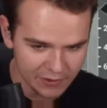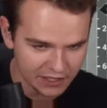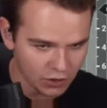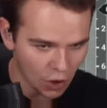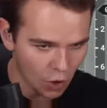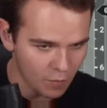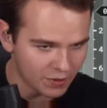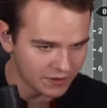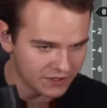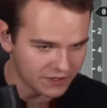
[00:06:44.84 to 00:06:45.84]
Here we can
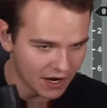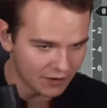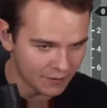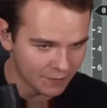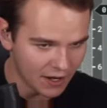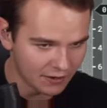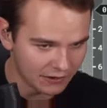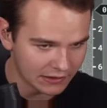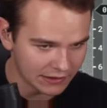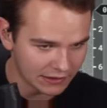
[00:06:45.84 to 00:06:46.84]
open stuff,
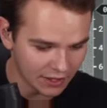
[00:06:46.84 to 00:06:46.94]
apparently.